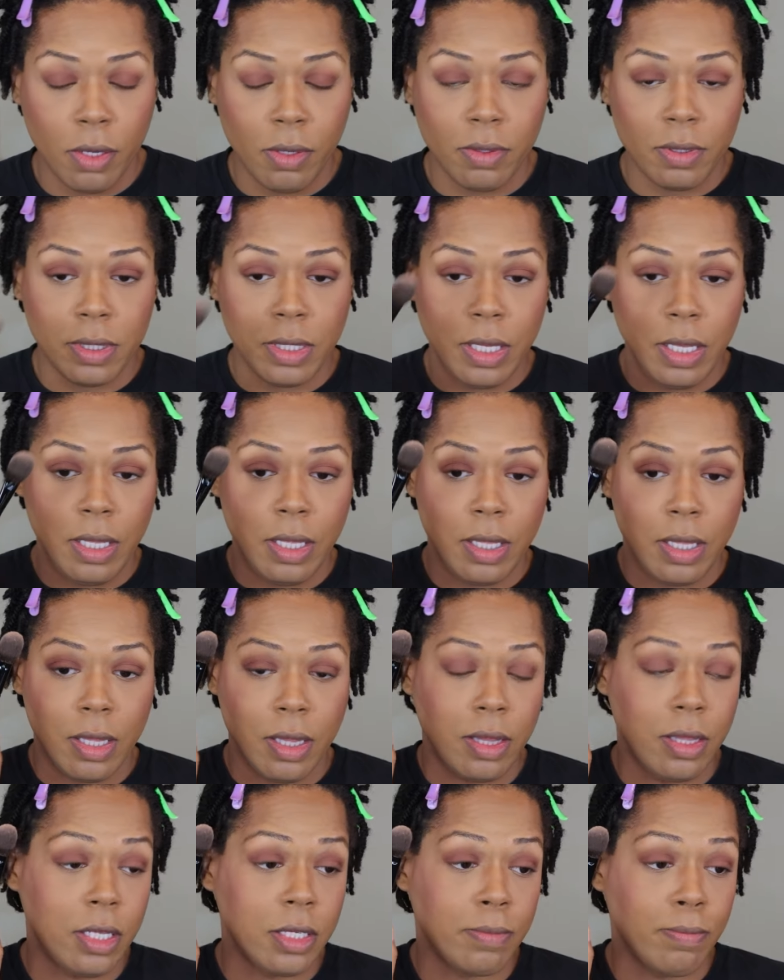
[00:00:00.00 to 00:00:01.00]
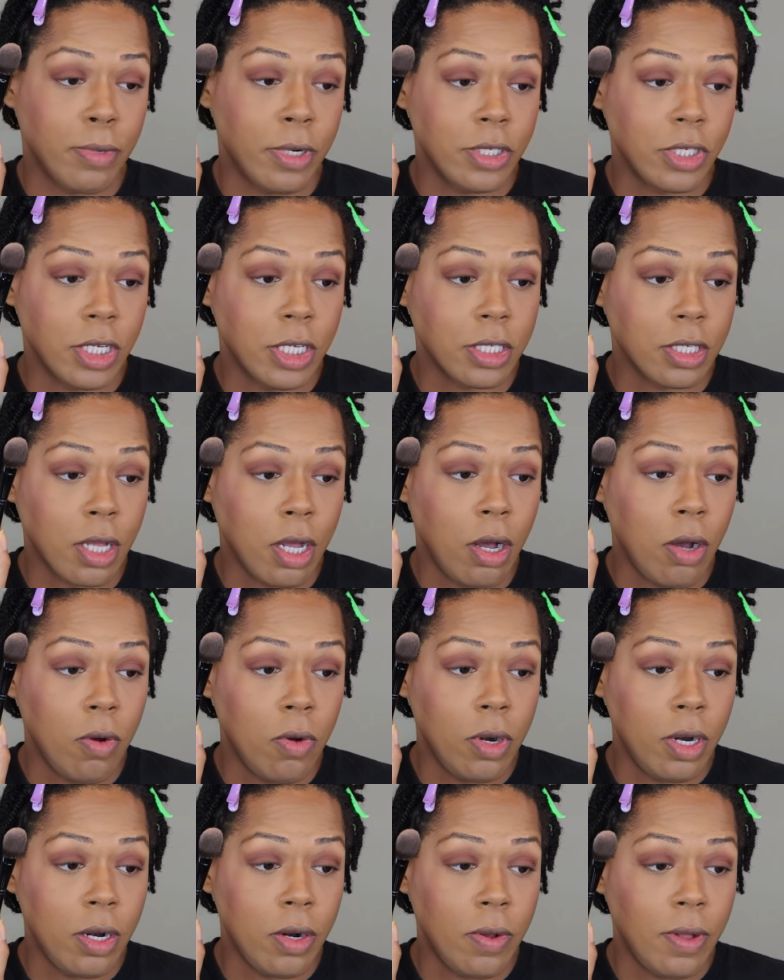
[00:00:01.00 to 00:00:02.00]
You see this brush is
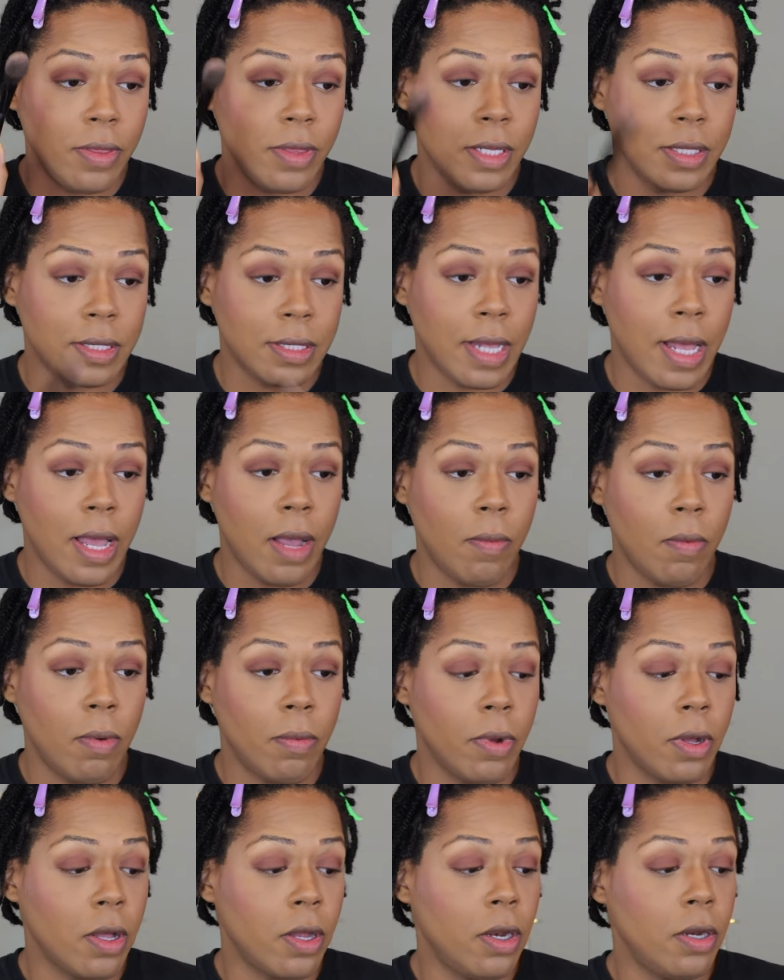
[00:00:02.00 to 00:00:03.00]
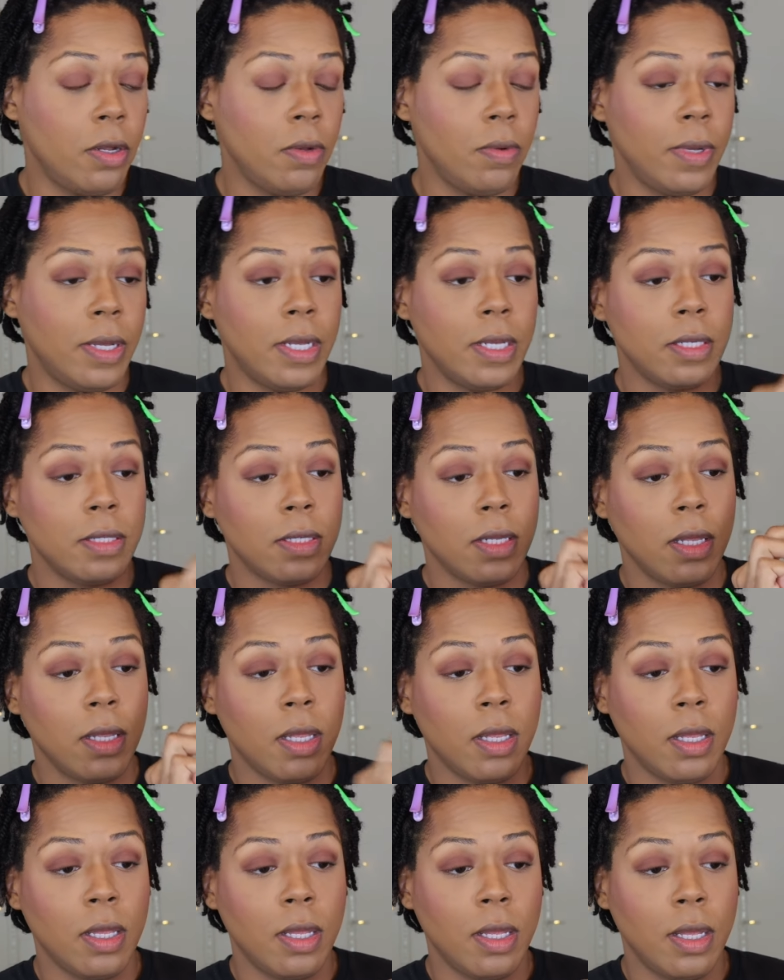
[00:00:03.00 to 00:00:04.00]
coated on this side. What we're going to do is
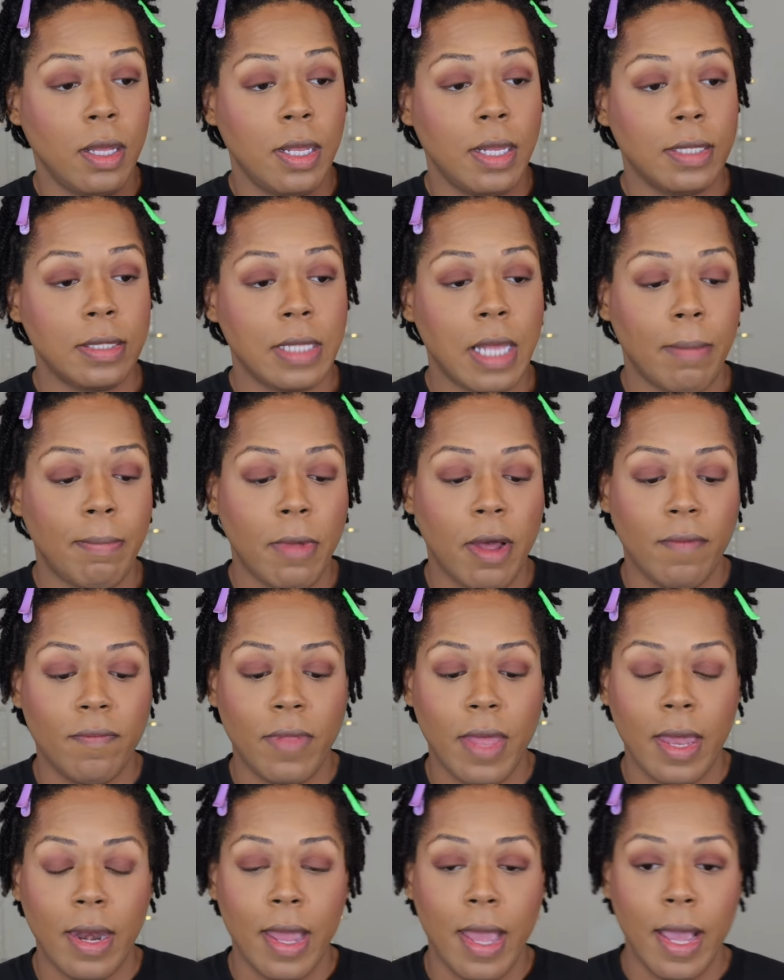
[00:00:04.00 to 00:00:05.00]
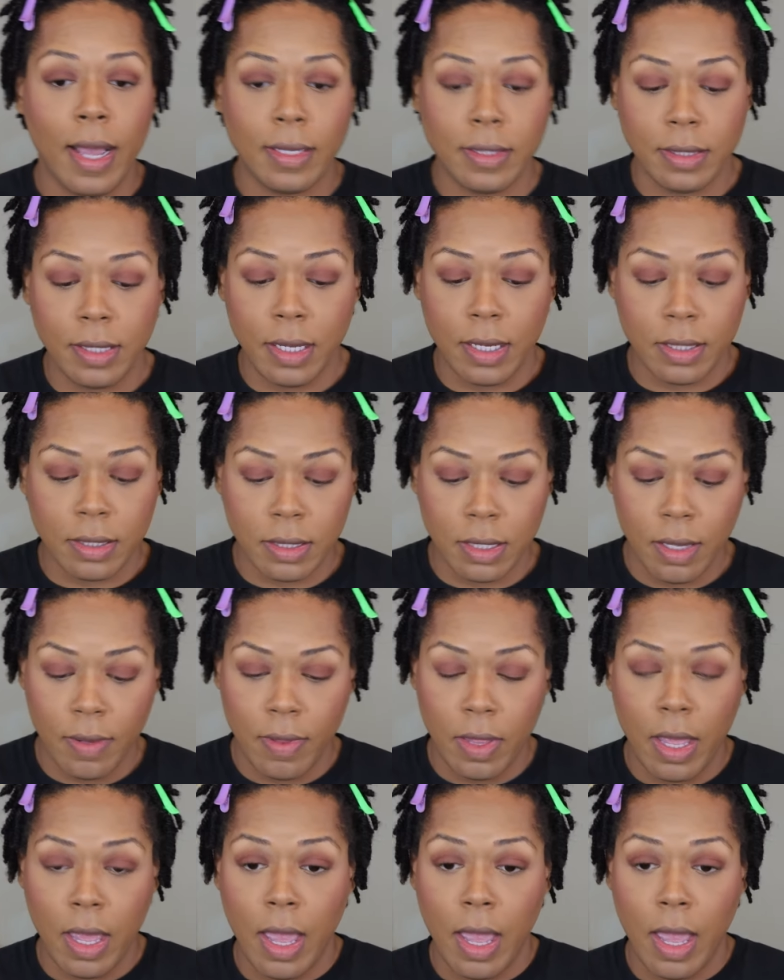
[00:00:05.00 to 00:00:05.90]
tap off that excess.